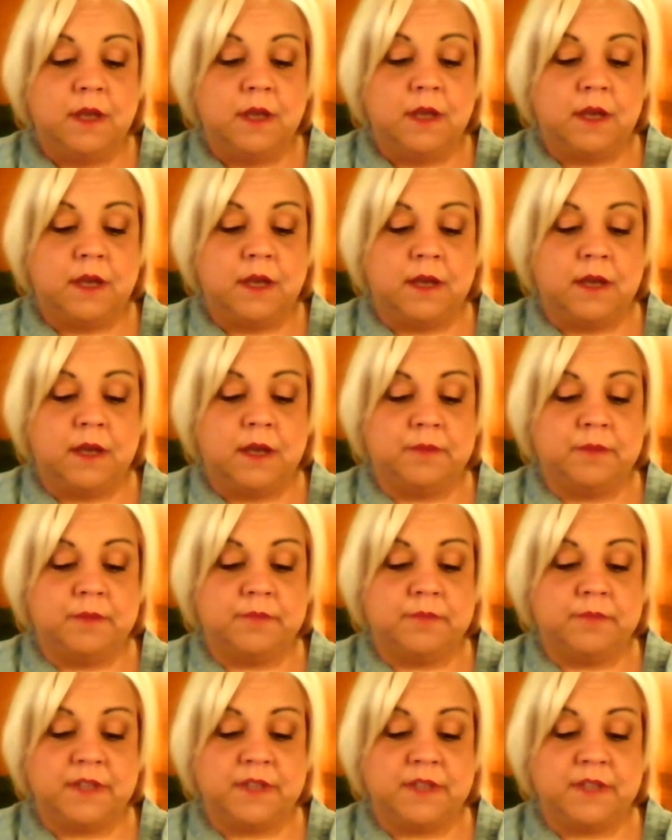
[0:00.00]

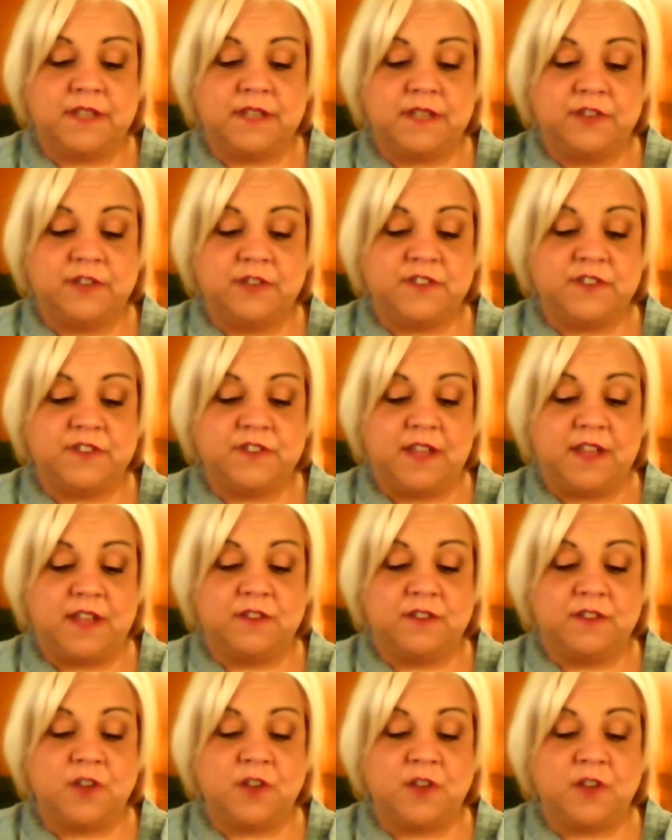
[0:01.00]
Like I said, that
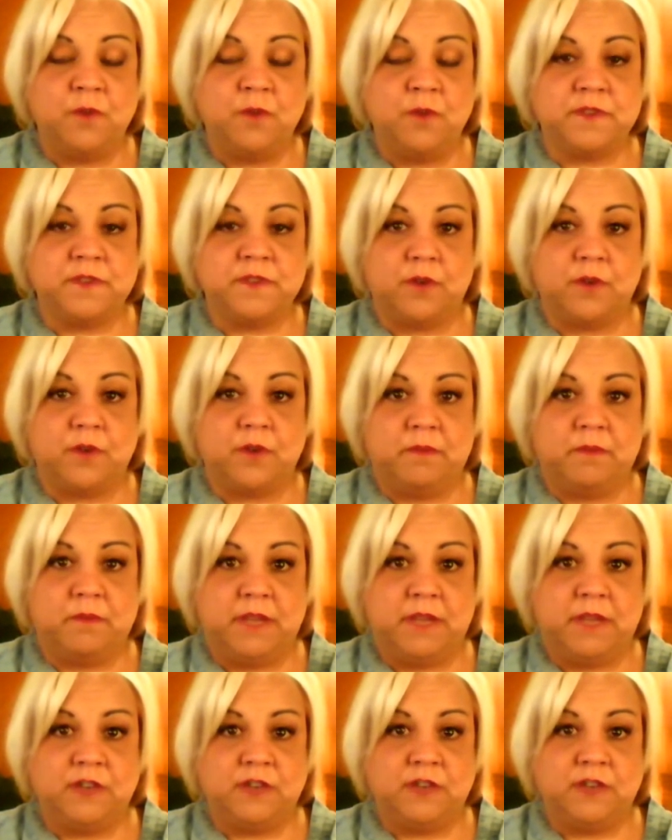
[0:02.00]
taupes on
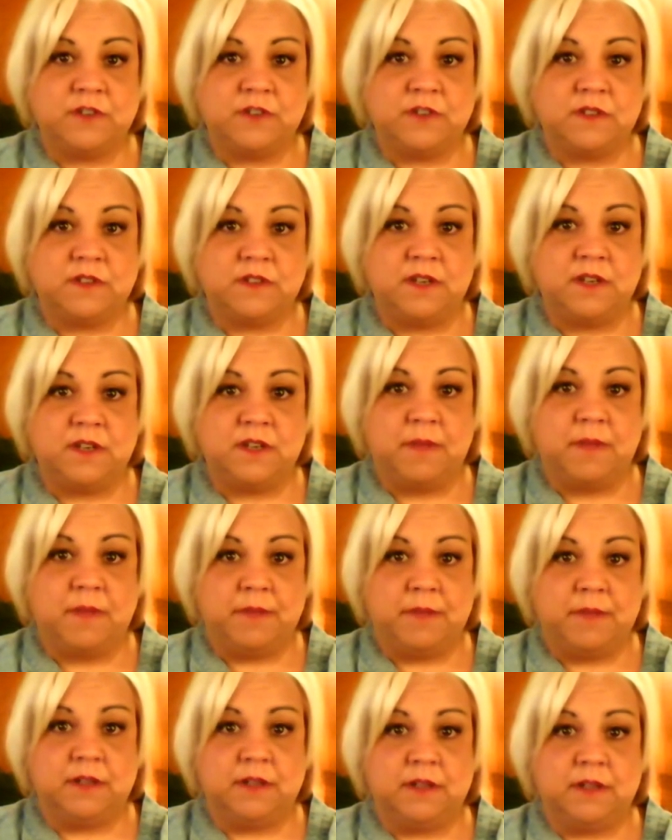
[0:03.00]
me just tend to make
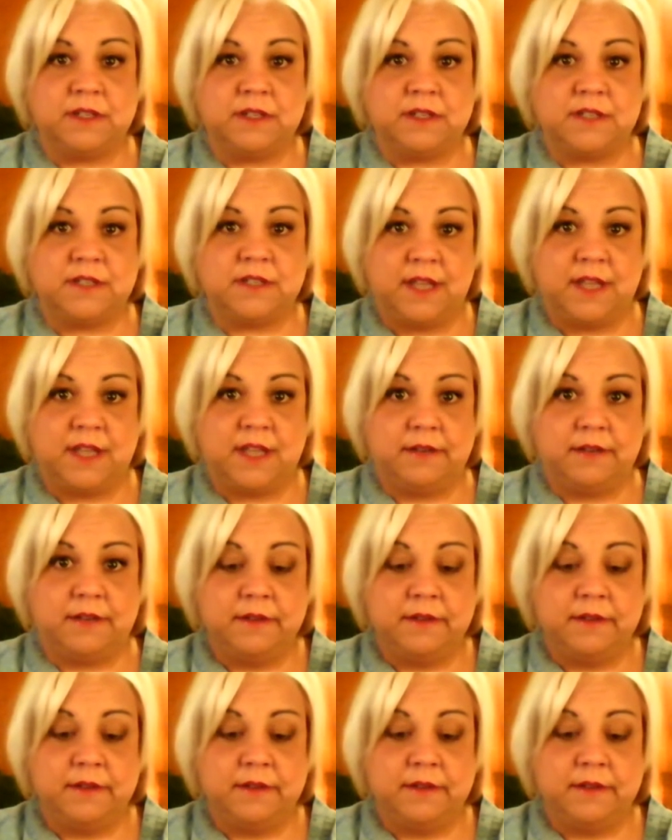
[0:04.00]
me look dead.